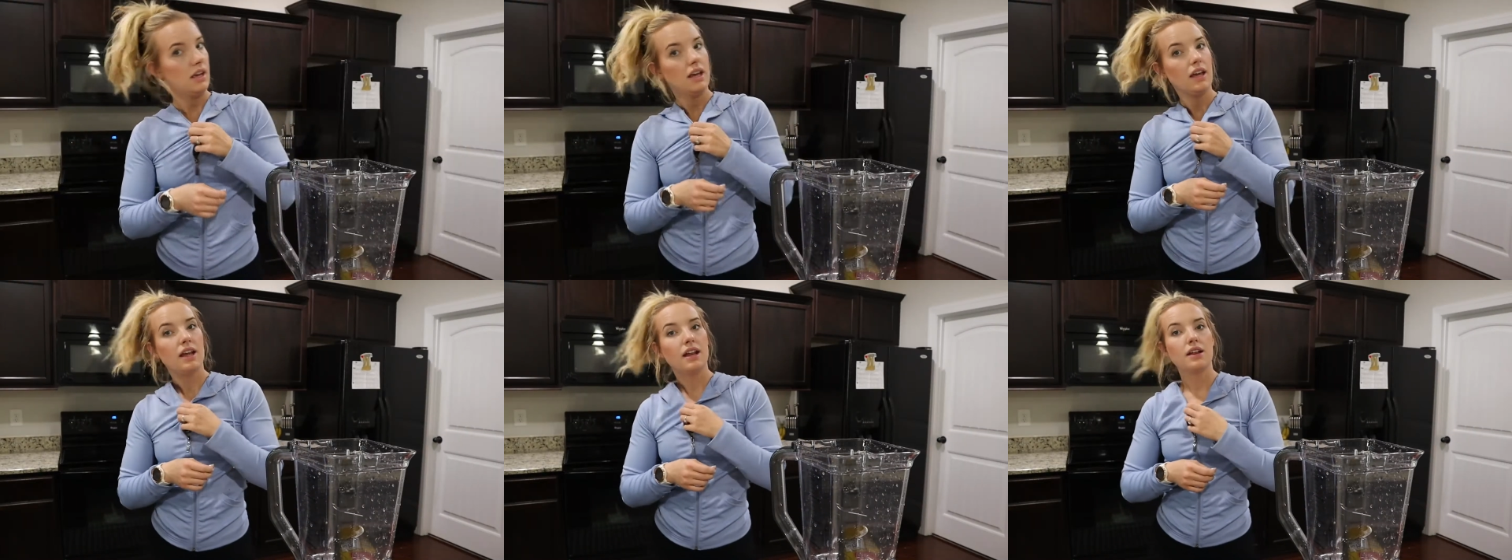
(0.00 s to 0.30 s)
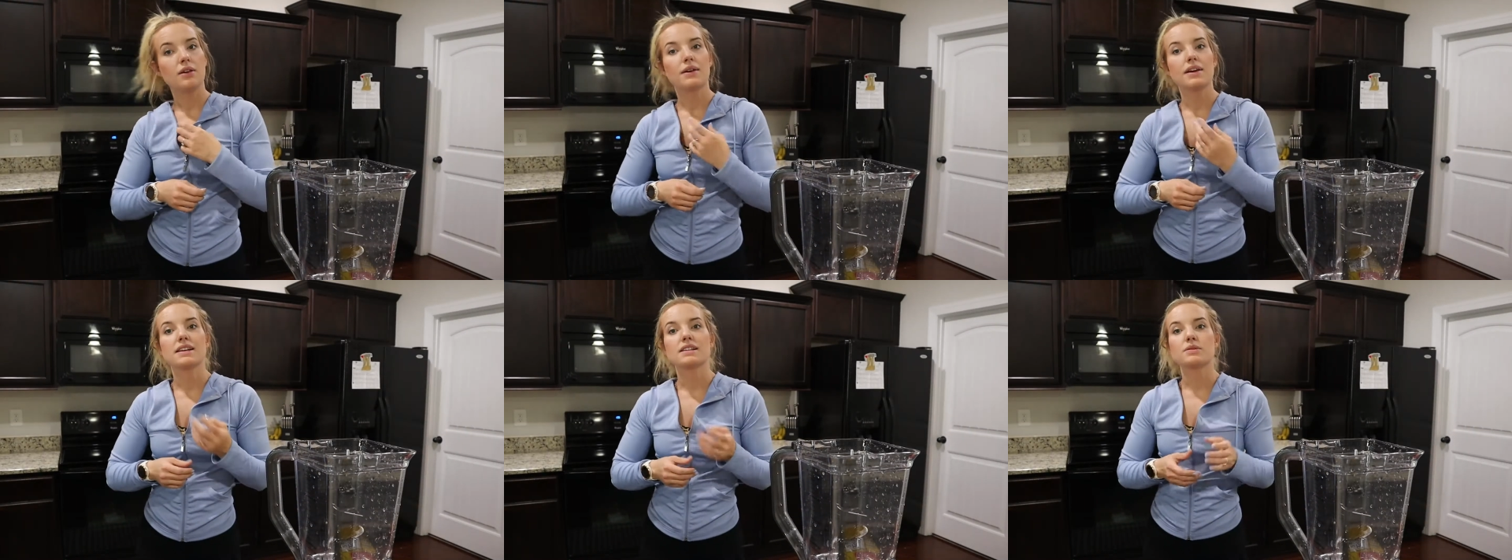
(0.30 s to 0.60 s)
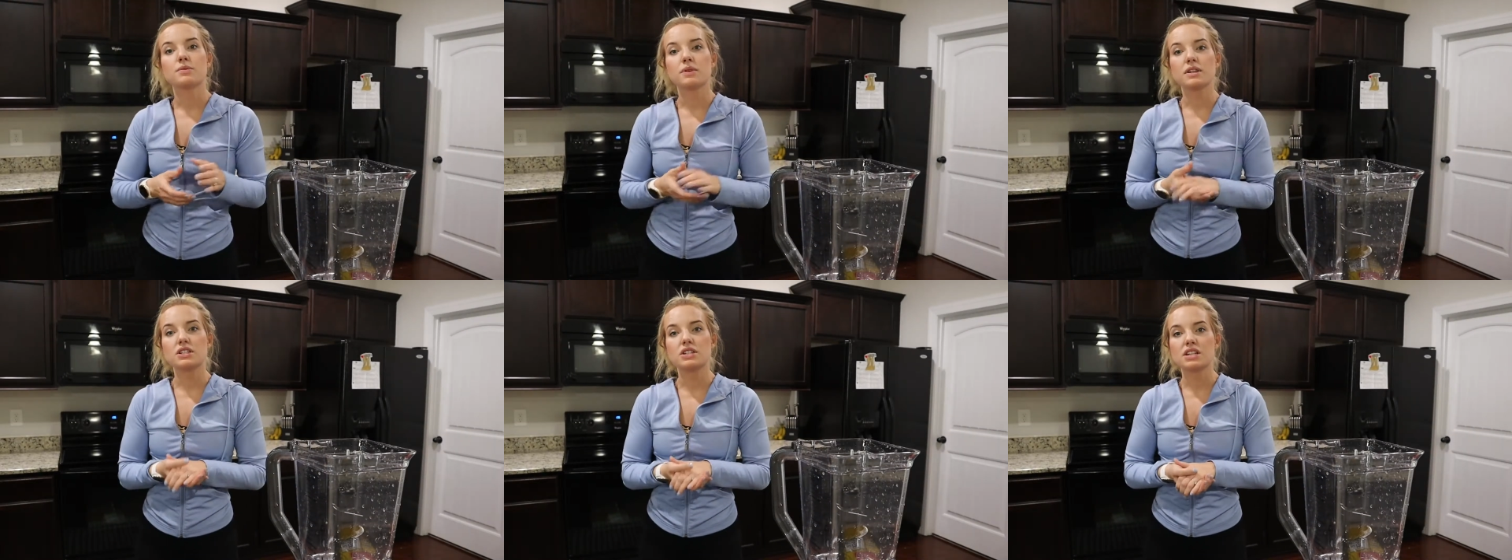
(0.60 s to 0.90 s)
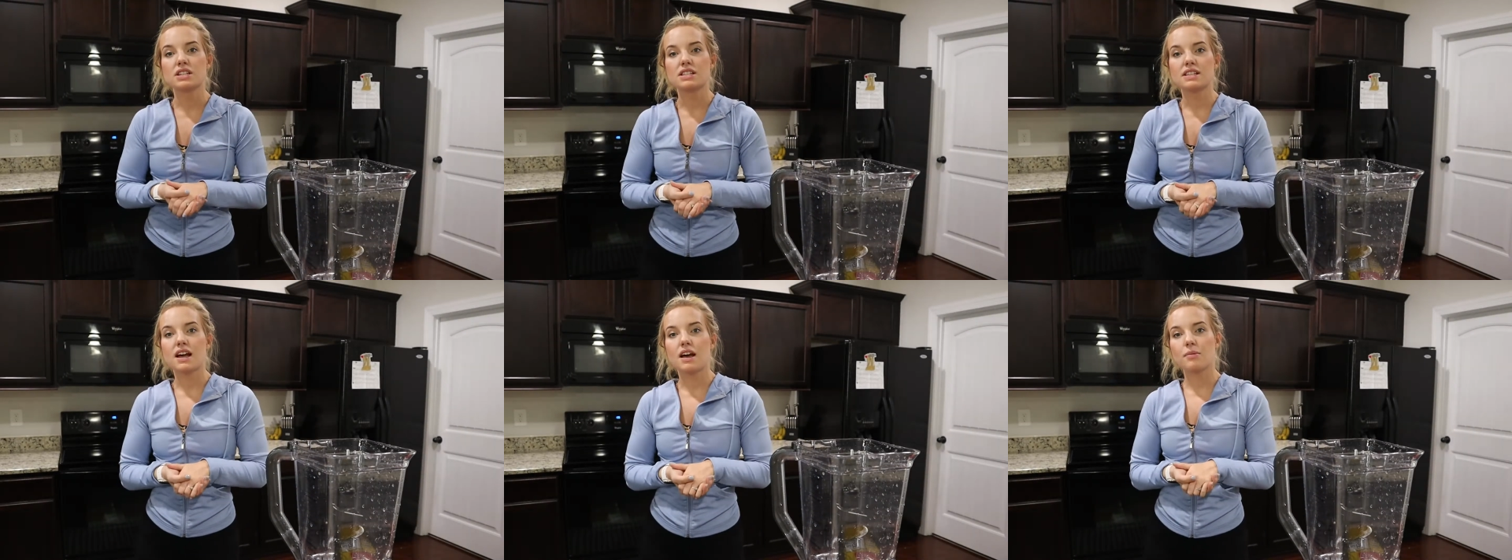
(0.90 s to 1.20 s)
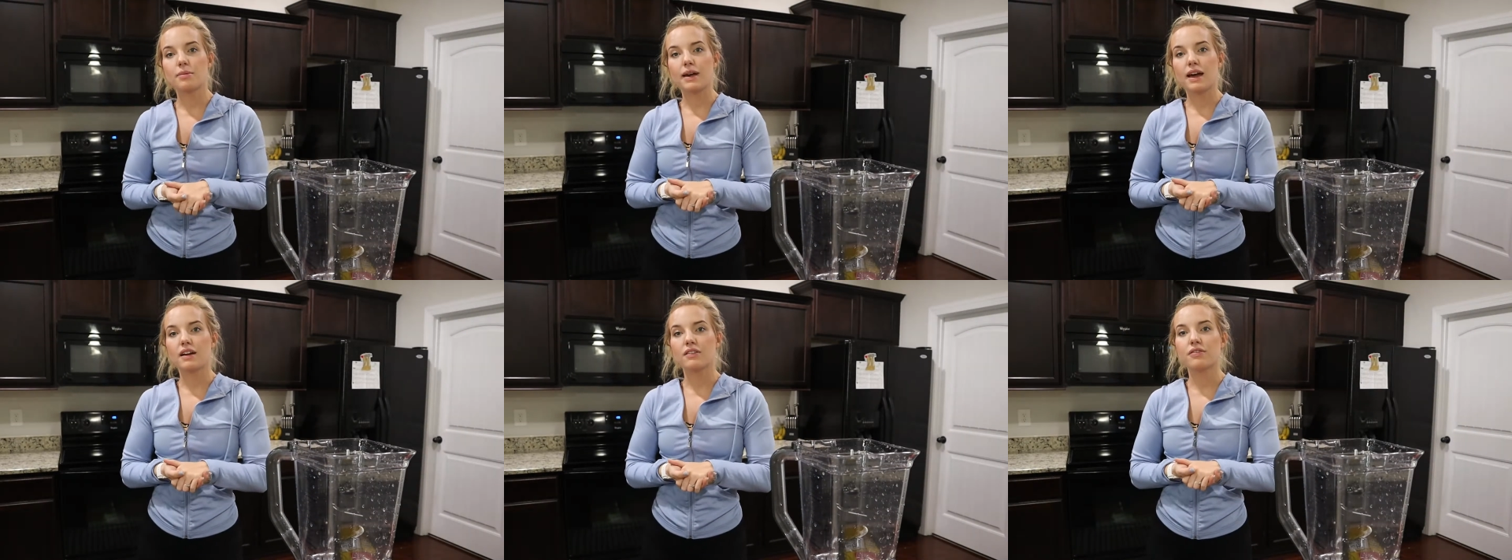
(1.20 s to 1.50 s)
Anyways, we just
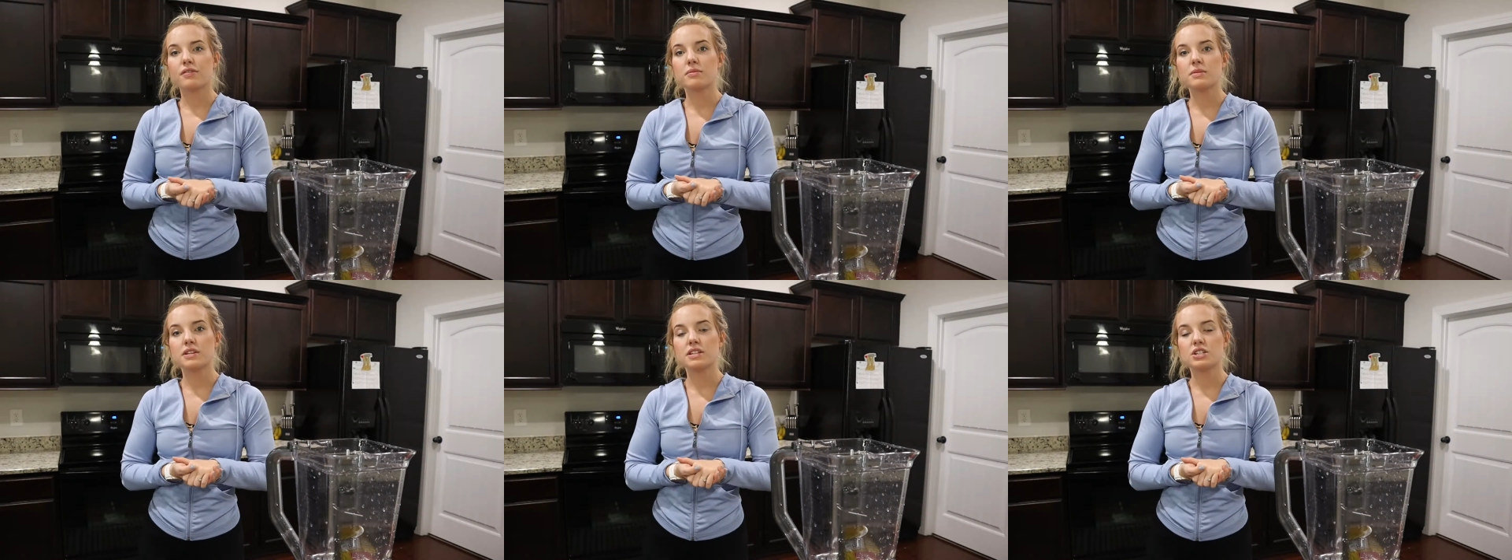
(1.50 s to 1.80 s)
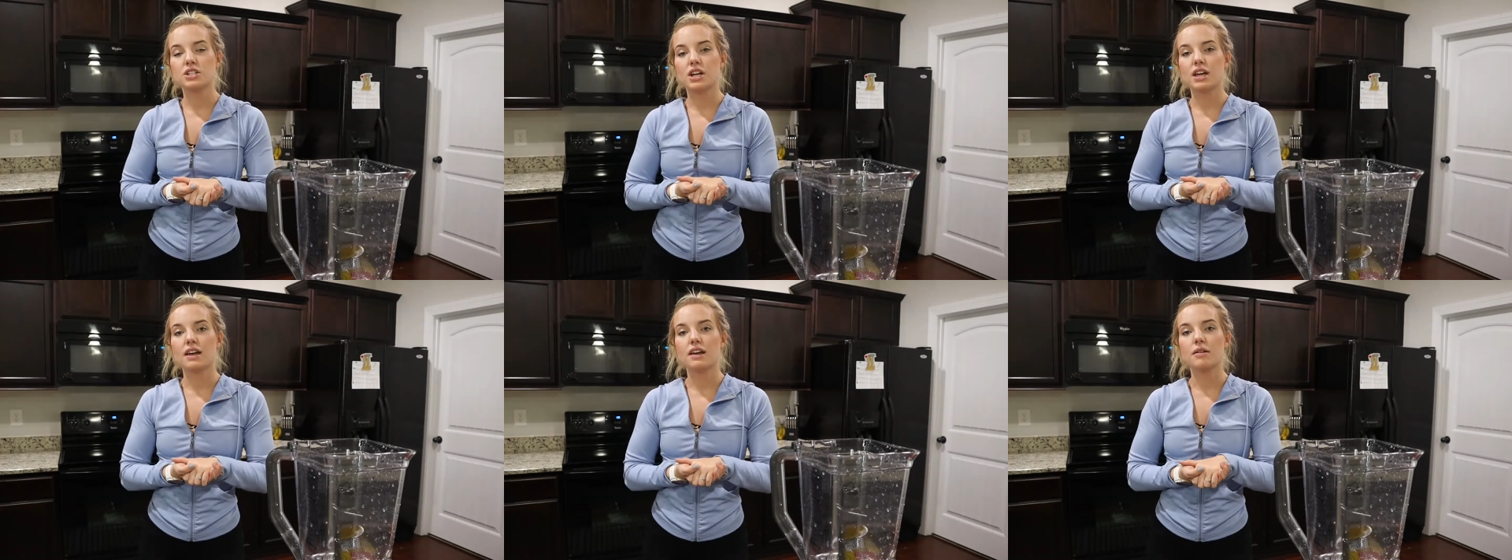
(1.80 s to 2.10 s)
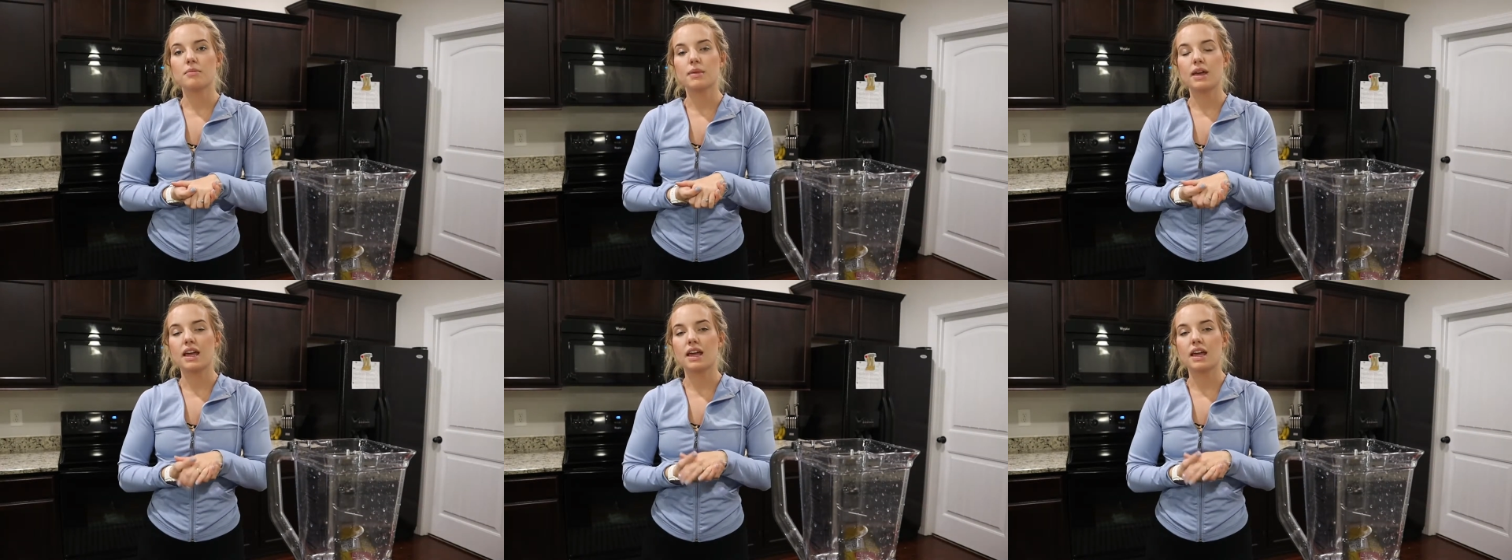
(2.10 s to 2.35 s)
got back from the gym